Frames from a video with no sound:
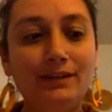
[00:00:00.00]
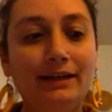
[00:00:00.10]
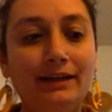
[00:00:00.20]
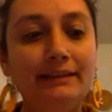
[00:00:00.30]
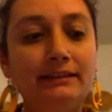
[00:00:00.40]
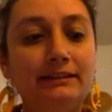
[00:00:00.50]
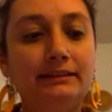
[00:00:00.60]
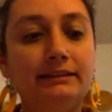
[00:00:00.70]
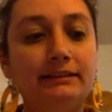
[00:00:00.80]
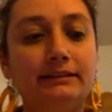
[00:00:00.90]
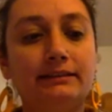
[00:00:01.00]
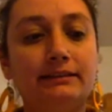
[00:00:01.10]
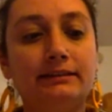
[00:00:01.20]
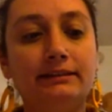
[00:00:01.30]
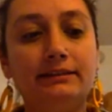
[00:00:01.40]
I think this
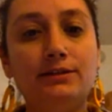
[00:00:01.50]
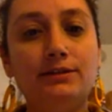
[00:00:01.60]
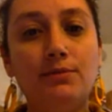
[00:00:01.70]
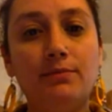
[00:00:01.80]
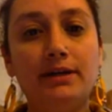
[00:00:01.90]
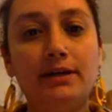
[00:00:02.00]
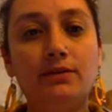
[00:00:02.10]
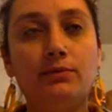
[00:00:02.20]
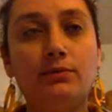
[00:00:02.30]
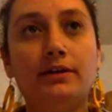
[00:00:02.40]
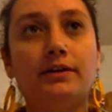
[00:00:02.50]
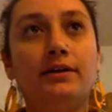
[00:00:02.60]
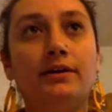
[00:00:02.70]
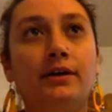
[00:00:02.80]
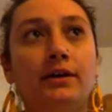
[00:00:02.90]
is the moment where
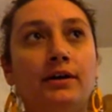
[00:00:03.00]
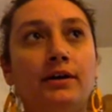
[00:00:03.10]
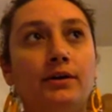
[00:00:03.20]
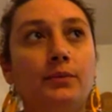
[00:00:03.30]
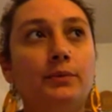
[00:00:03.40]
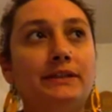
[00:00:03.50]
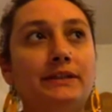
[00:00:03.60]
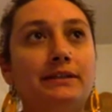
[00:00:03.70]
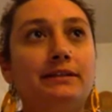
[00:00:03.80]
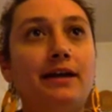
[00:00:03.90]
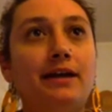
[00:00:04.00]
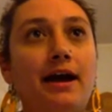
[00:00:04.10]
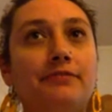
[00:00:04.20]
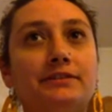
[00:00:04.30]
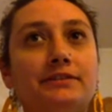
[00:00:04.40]
we have
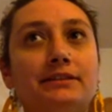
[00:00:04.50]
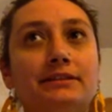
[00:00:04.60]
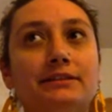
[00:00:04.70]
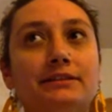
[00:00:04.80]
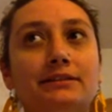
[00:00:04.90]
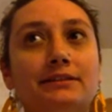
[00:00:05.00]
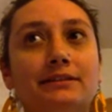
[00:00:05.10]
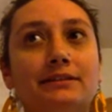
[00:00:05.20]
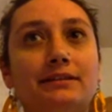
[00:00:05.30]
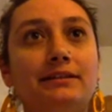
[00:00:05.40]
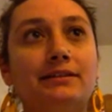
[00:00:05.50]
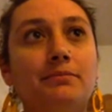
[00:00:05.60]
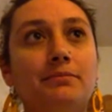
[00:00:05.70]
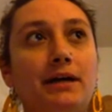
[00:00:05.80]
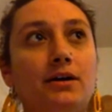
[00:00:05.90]
to think
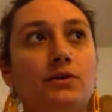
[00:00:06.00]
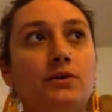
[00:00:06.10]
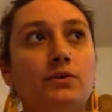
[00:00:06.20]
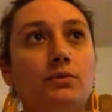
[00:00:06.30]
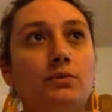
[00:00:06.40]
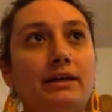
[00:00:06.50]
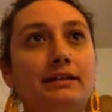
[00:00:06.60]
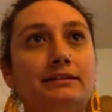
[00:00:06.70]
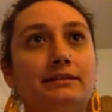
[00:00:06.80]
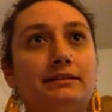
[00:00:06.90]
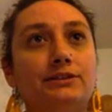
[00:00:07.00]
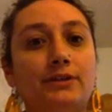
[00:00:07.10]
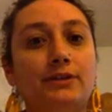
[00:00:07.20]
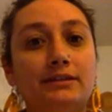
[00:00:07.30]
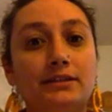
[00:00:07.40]
about ways to
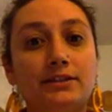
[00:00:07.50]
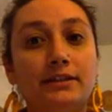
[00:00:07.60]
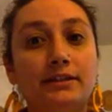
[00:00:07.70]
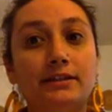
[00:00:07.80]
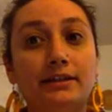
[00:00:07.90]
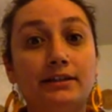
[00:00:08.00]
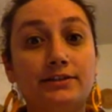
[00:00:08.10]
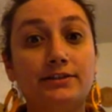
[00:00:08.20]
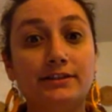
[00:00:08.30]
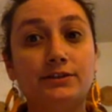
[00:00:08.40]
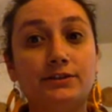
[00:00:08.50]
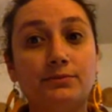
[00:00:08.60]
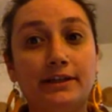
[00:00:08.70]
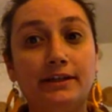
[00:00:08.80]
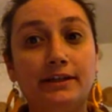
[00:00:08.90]
transition in a just
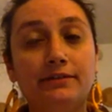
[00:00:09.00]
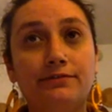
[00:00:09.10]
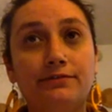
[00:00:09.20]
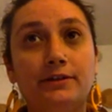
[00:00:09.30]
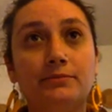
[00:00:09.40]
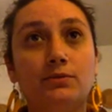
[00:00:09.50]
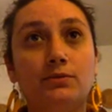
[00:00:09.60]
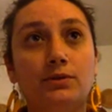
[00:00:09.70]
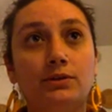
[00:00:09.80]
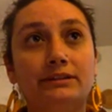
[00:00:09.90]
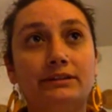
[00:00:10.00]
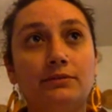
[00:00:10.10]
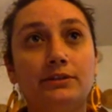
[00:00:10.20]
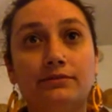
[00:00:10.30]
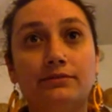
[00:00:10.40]
way from the world that
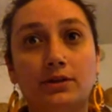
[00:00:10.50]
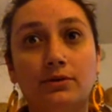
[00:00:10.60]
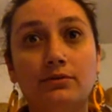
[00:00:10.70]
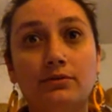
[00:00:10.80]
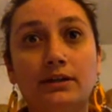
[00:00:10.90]
we've known.